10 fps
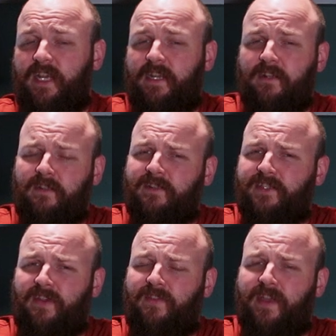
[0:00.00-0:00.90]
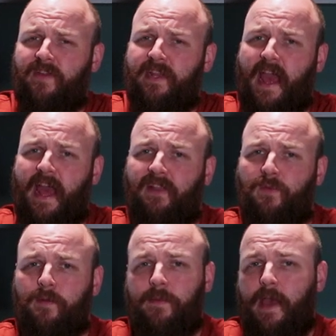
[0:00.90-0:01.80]
channel. Cedric here in
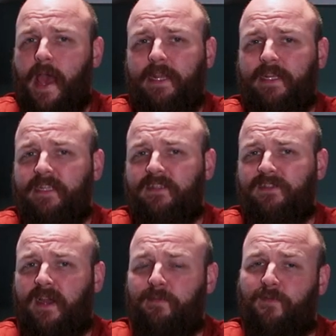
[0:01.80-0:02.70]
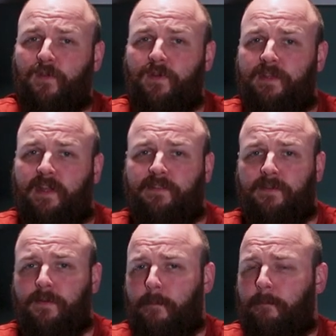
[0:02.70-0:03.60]
Antwerp and it's time for
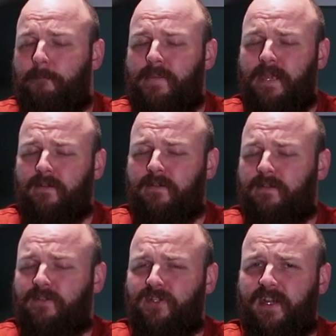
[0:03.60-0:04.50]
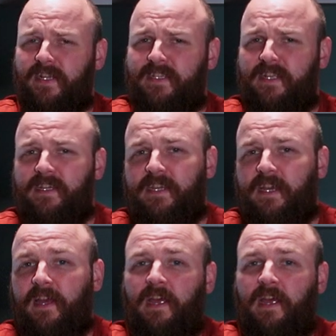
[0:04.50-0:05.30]
another beer, don't you guys think?